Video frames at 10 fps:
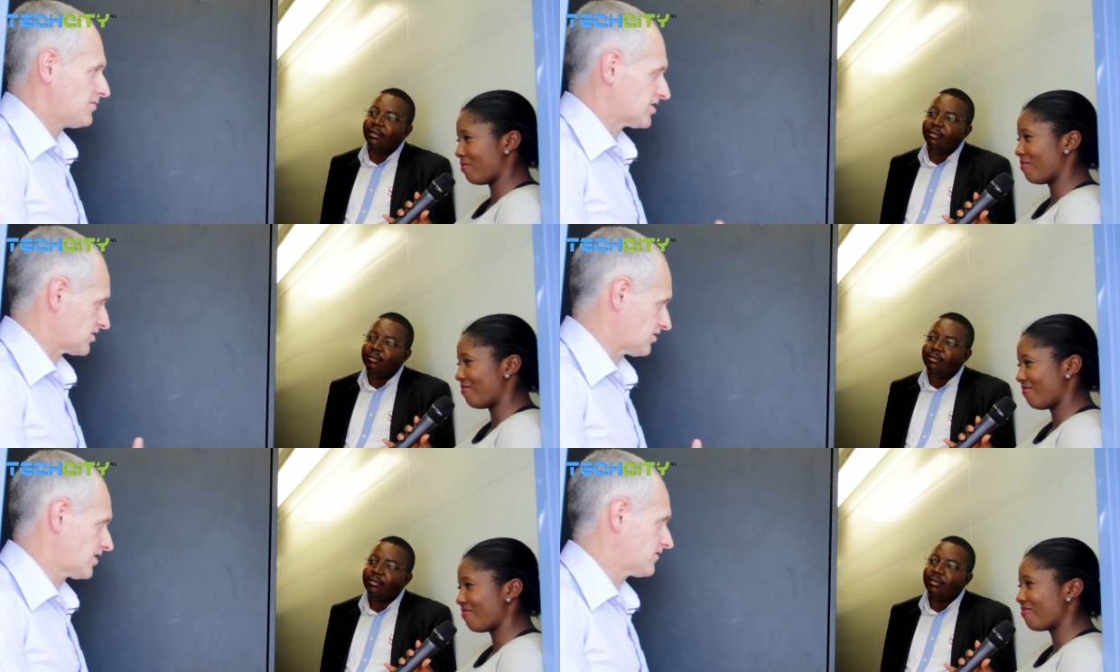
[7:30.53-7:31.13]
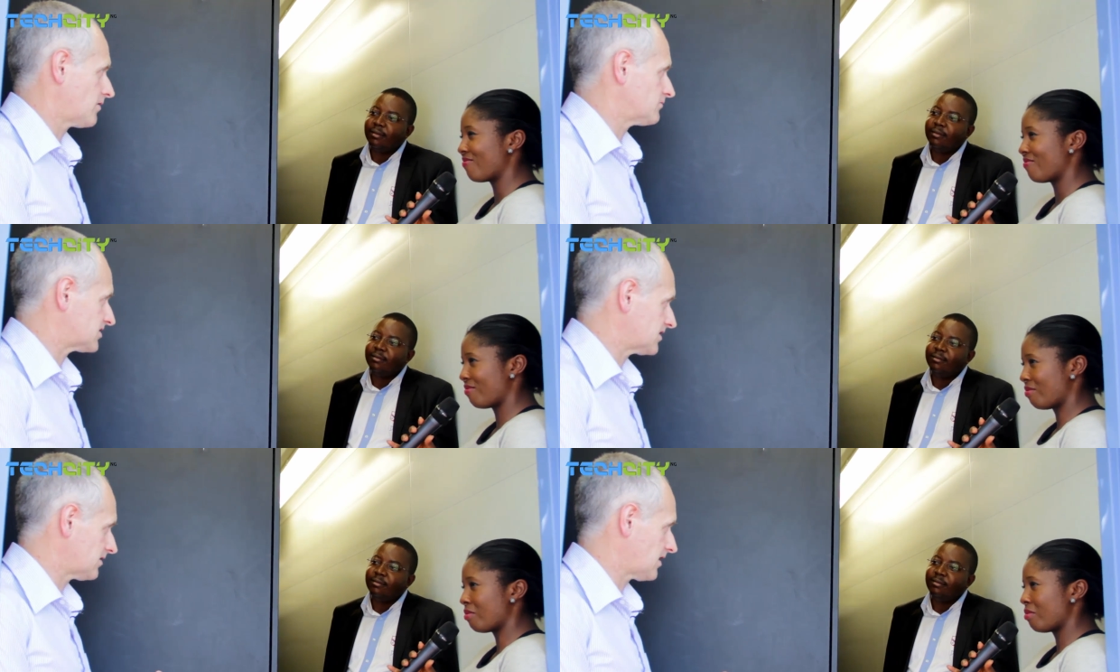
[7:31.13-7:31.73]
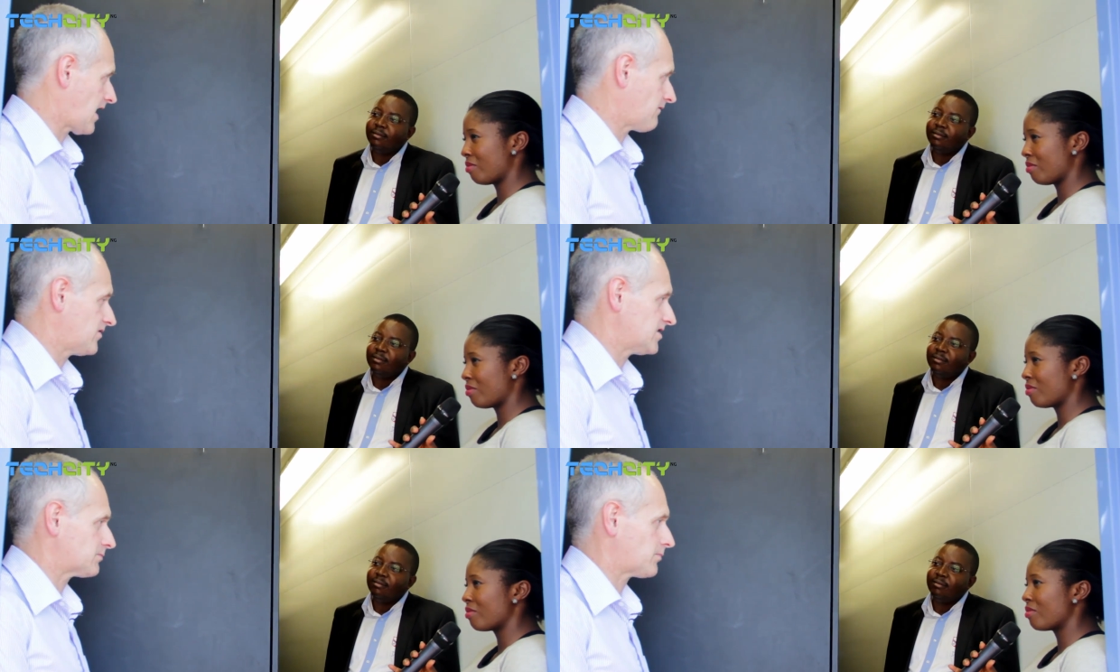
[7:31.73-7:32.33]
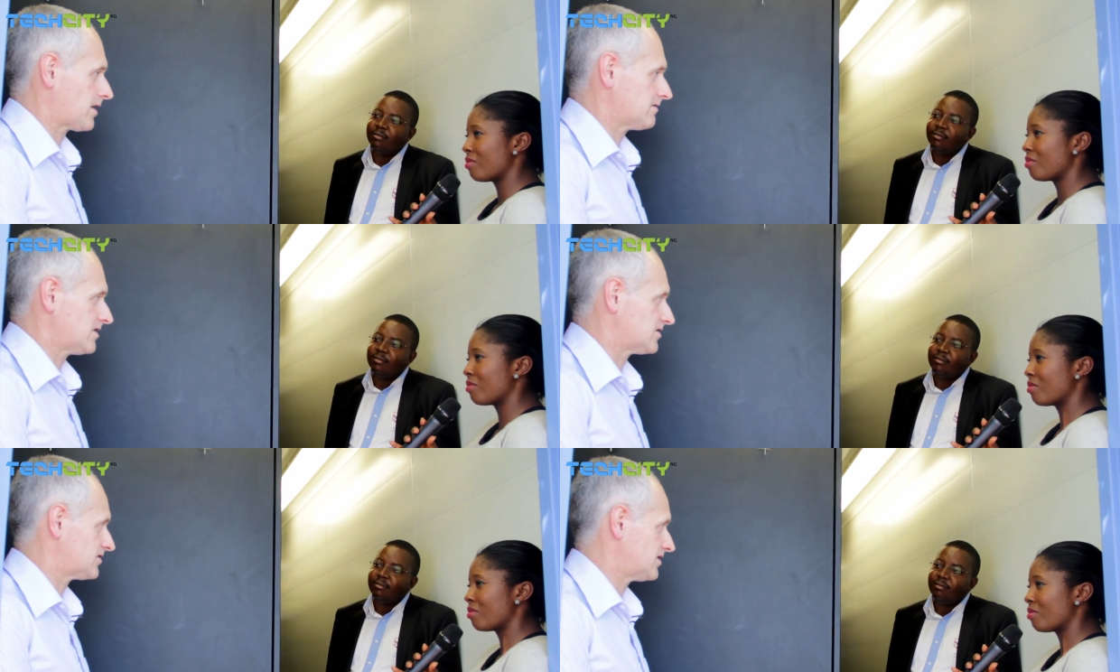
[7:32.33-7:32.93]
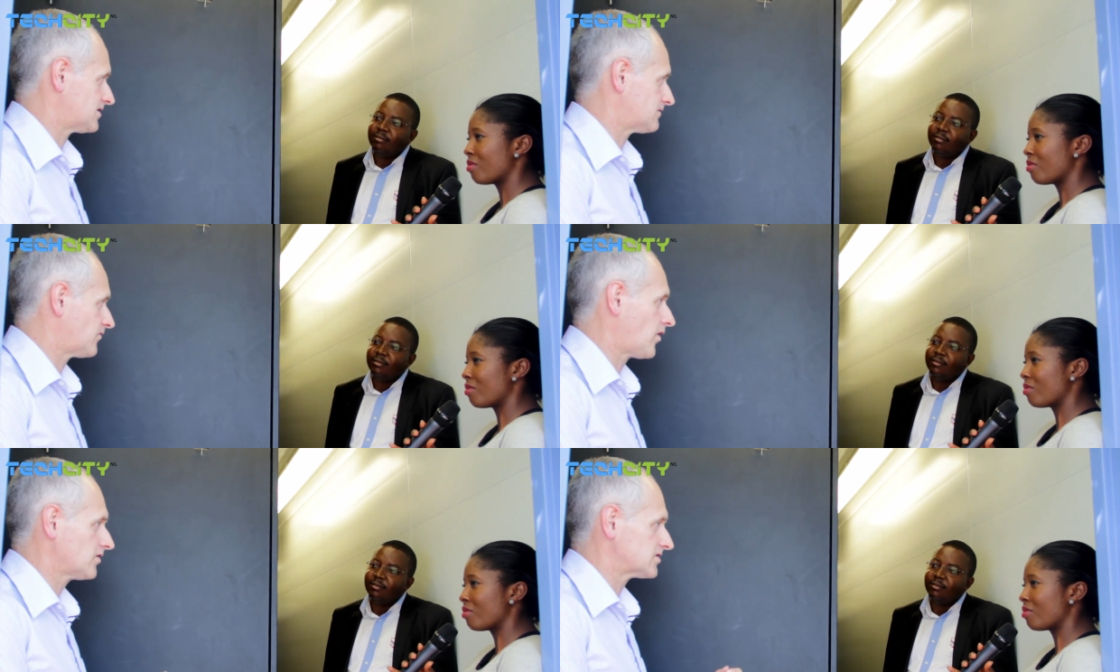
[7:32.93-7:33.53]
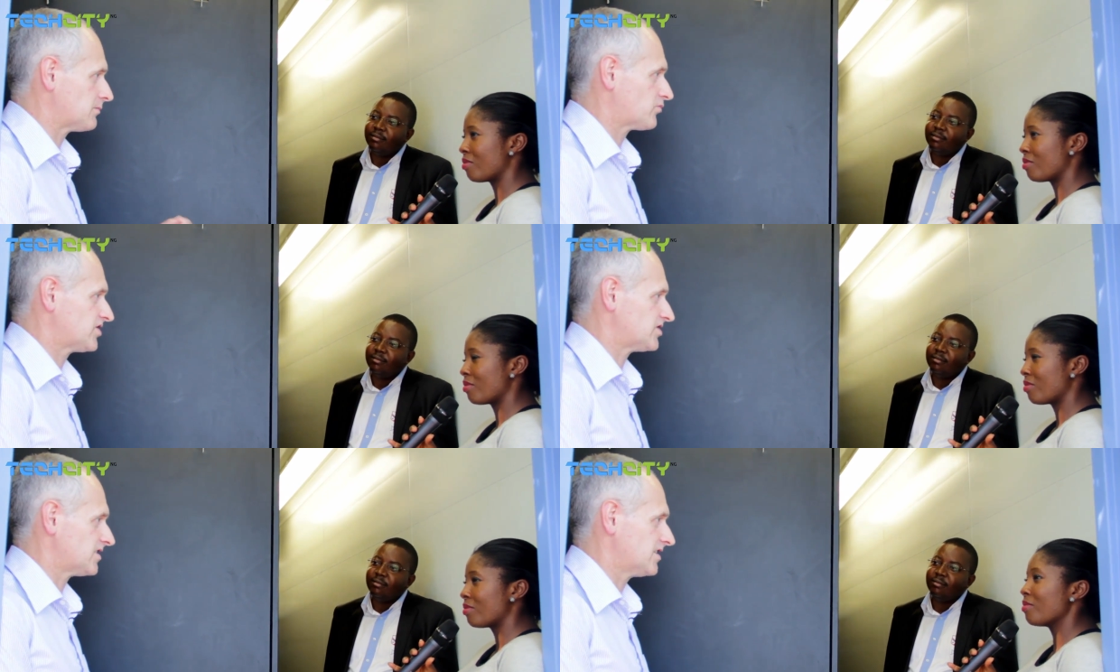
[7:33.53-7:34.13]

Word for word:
Speaker 1: because a lot of them still have this false impression